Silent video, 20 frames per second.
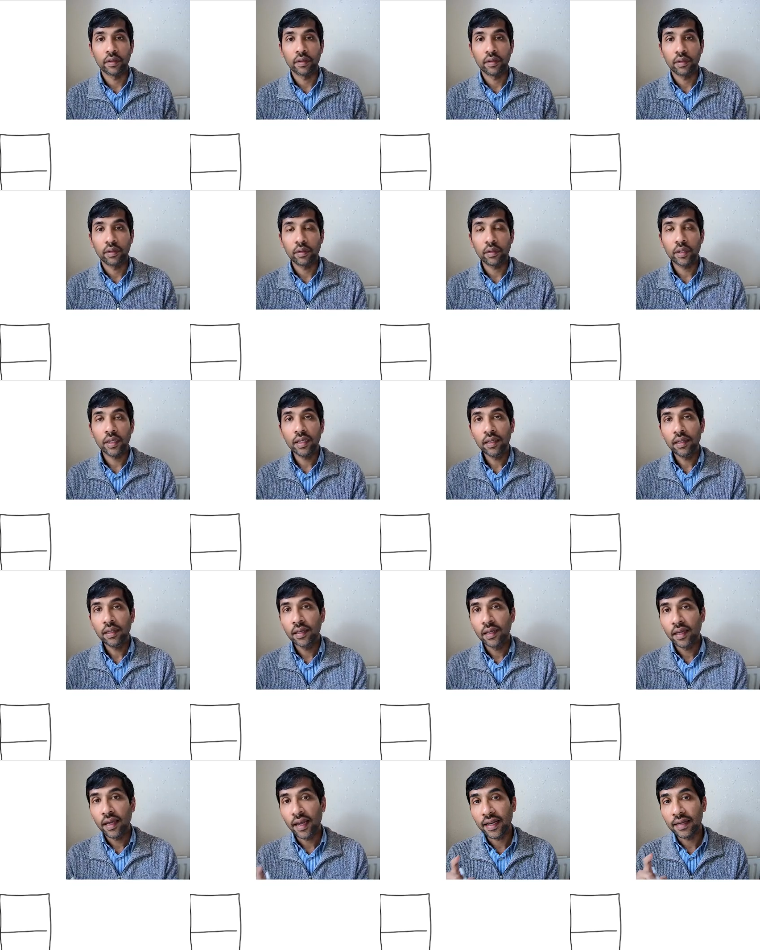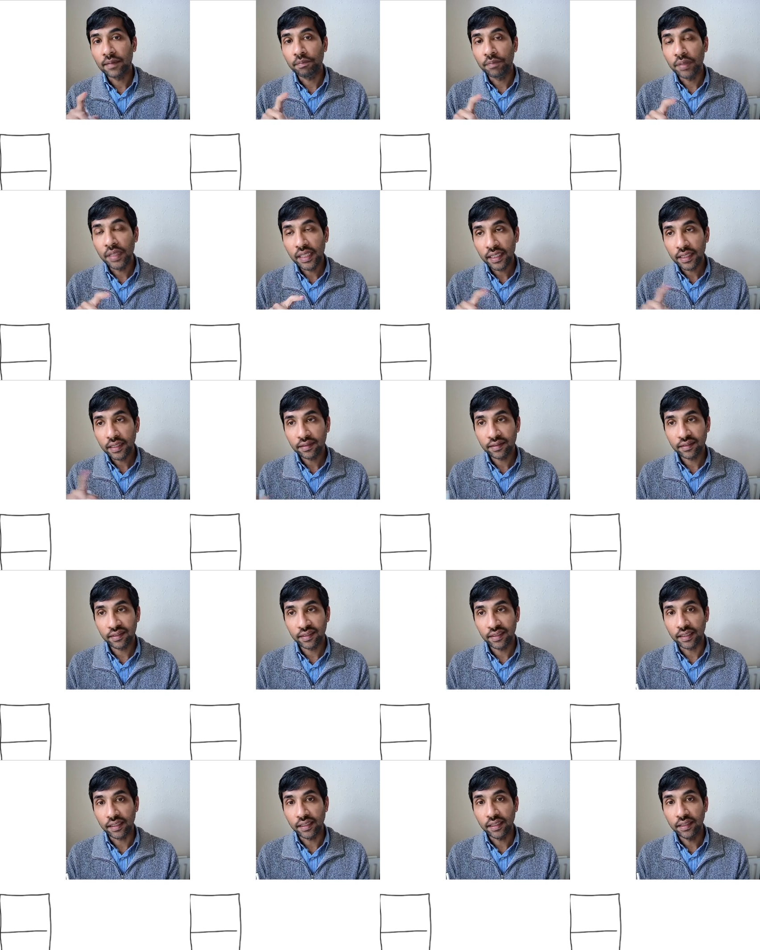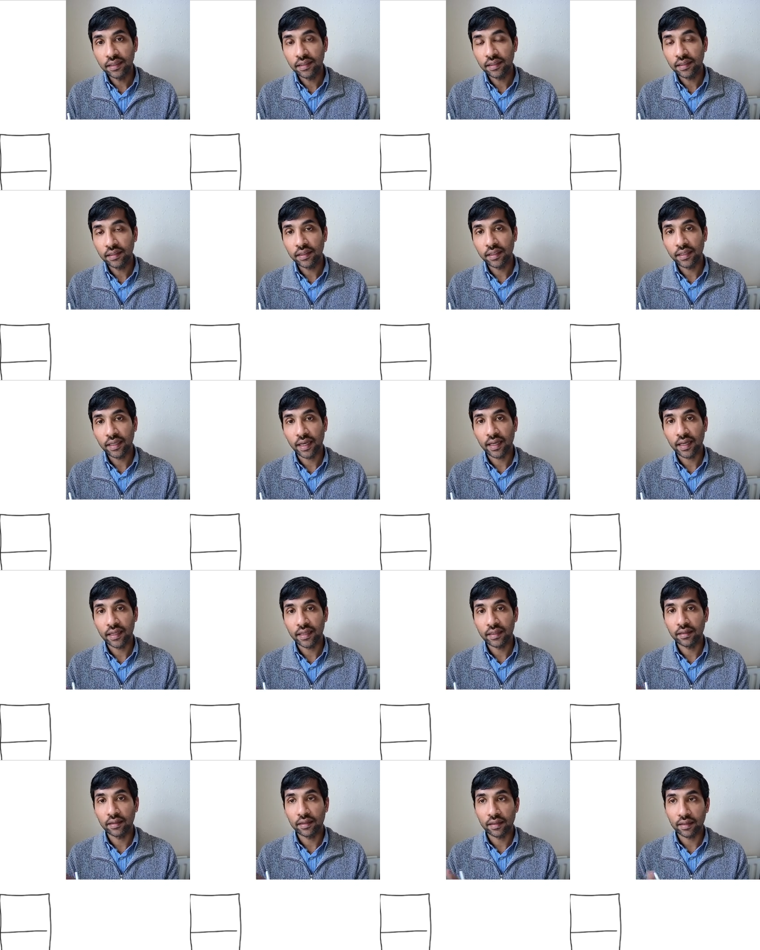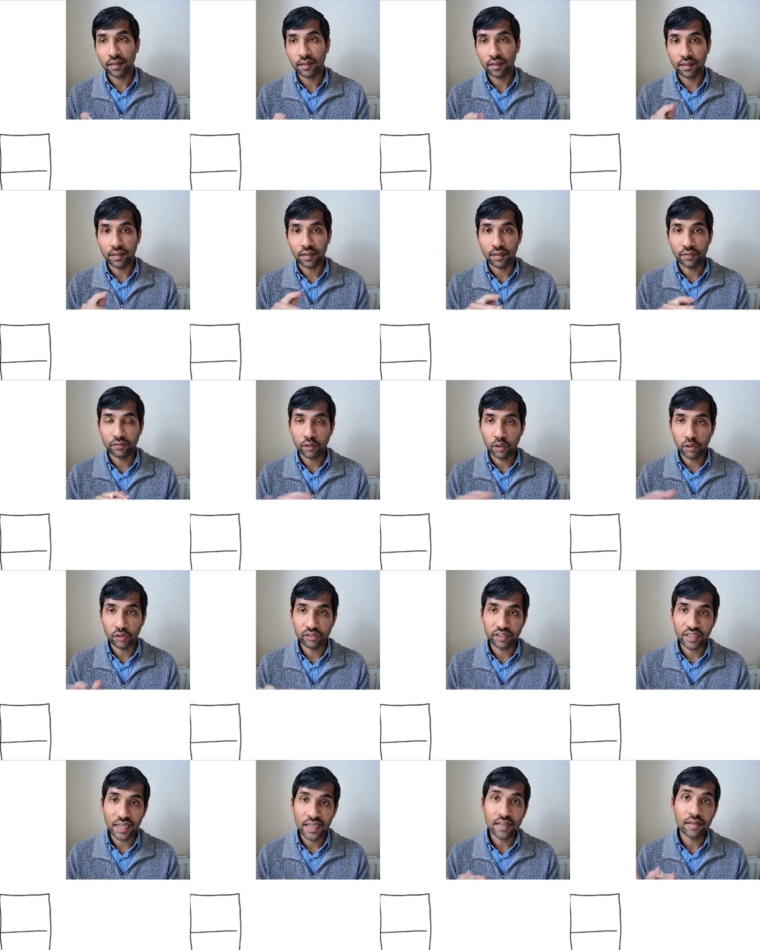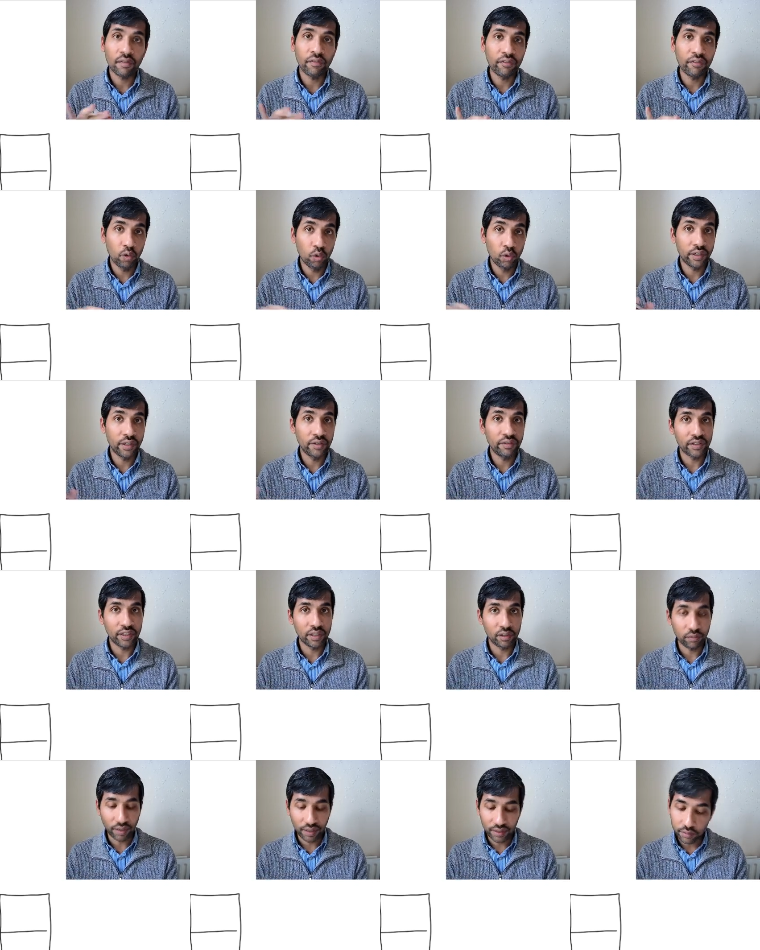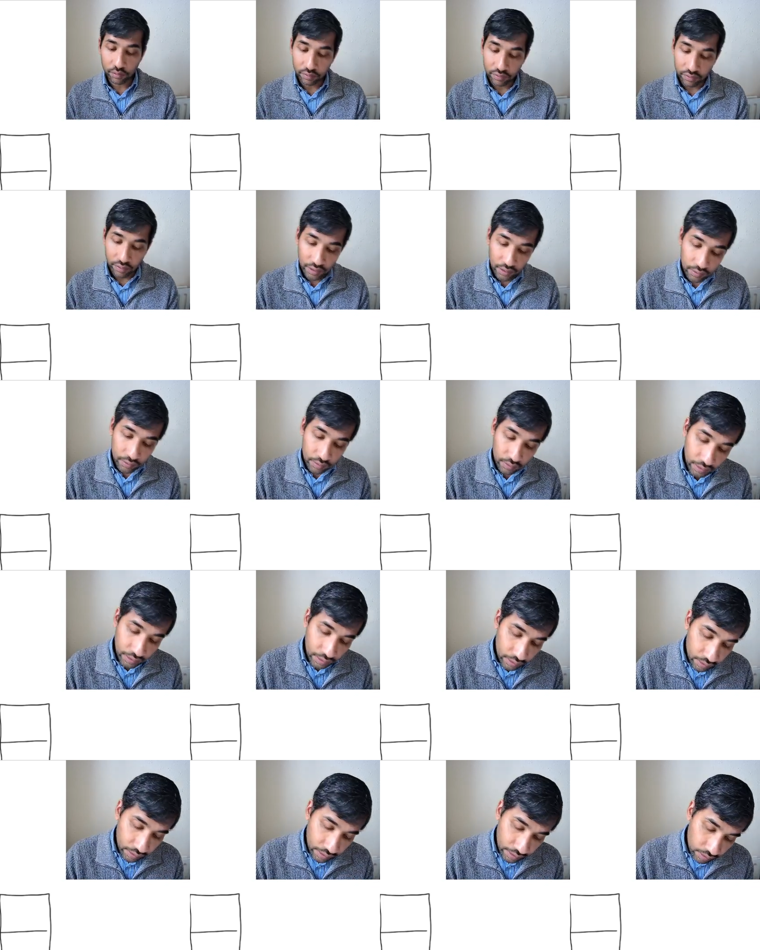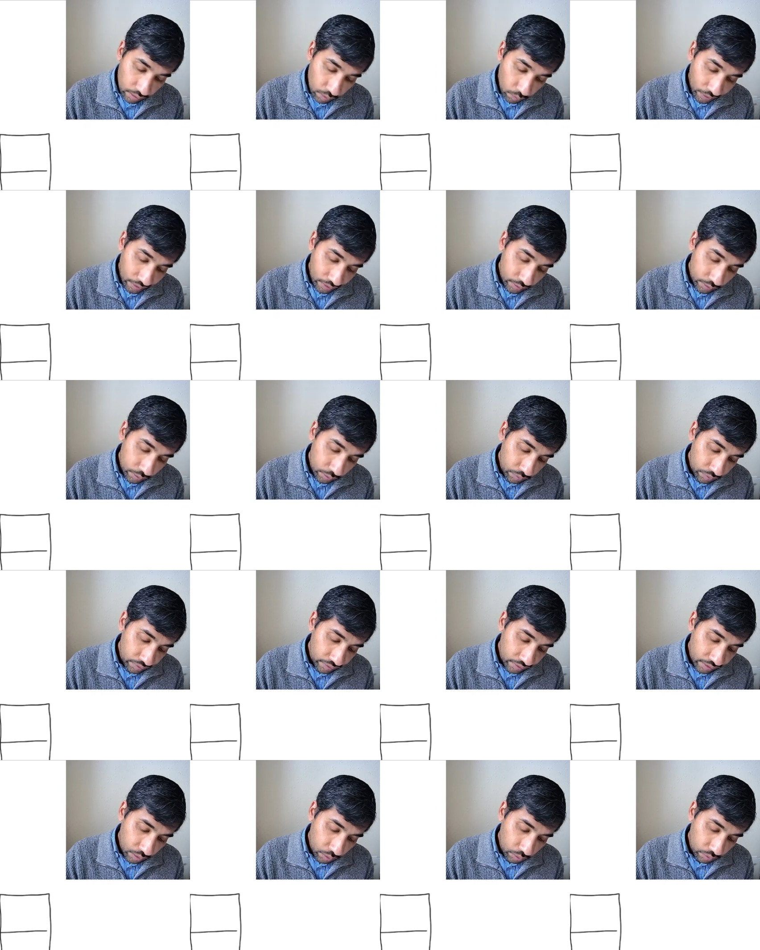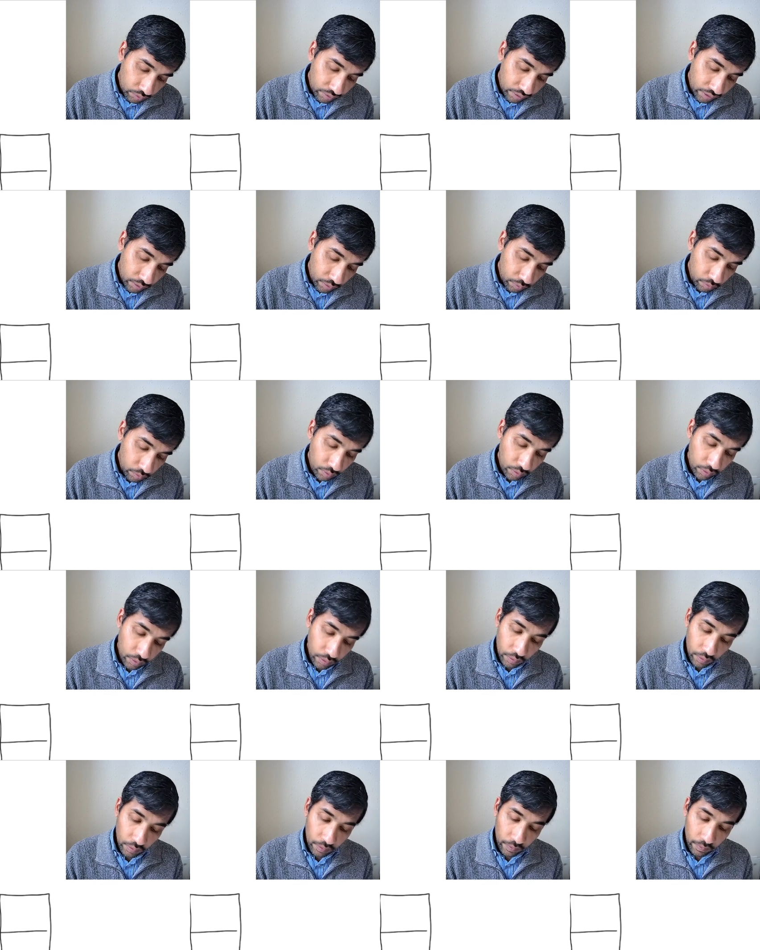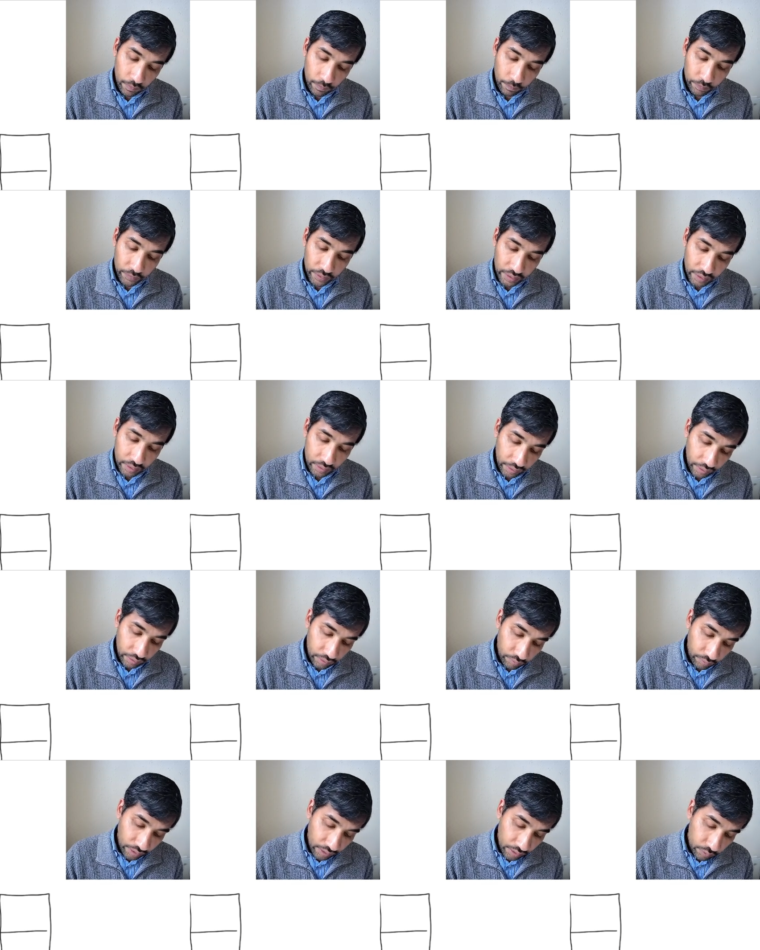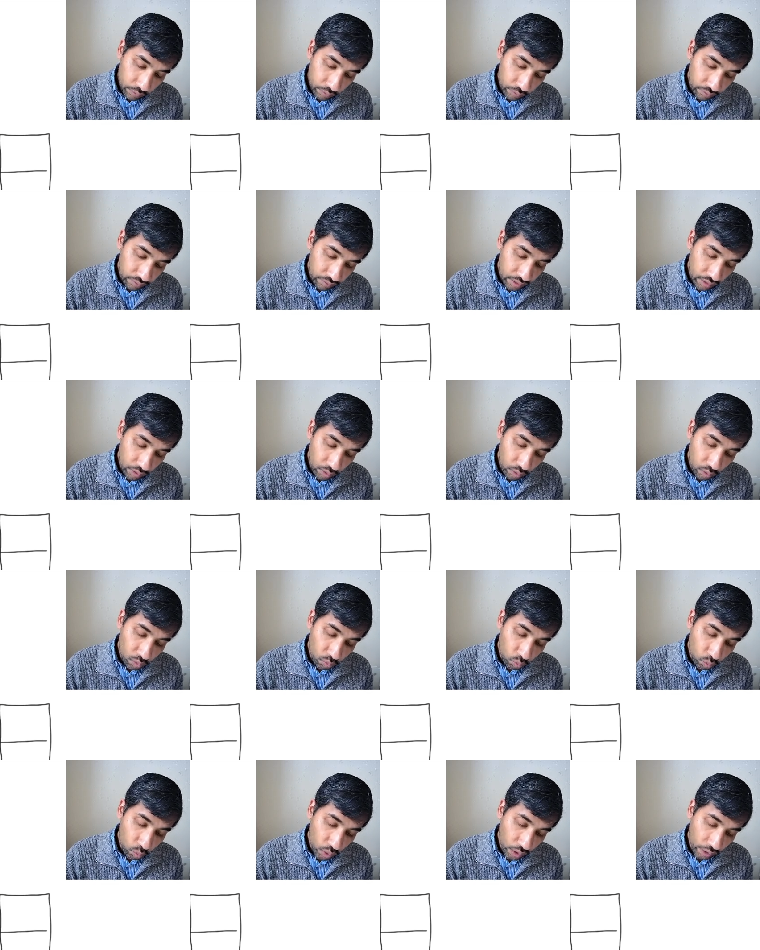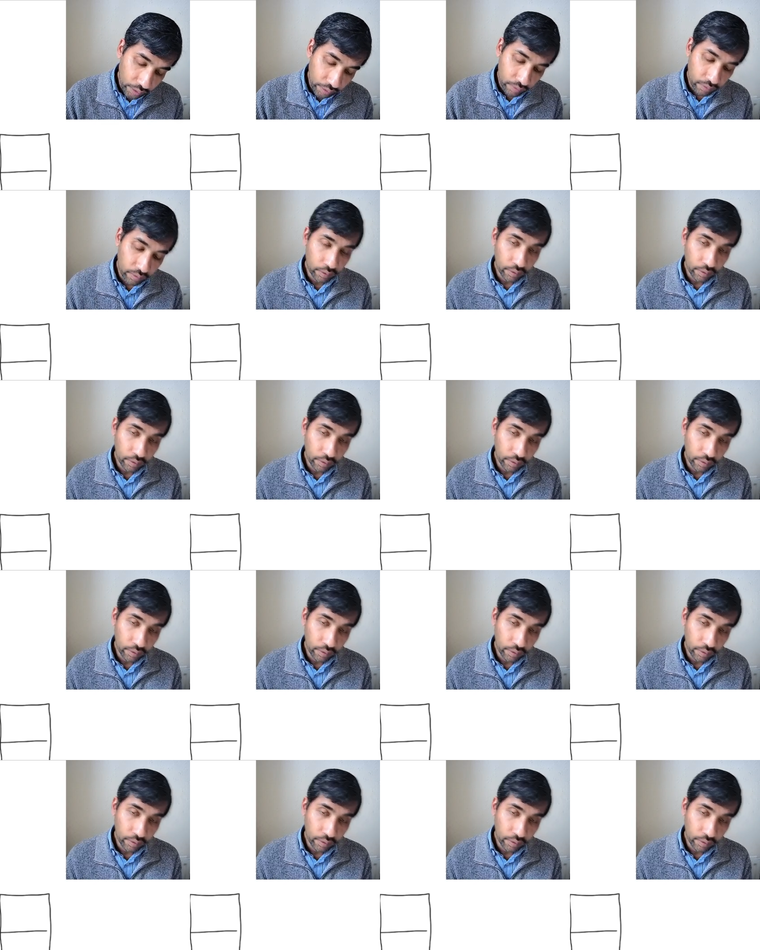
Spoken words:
Okay, and B and C can of course take four different values, right? They can take the value 0 0, they can take the value 0 1,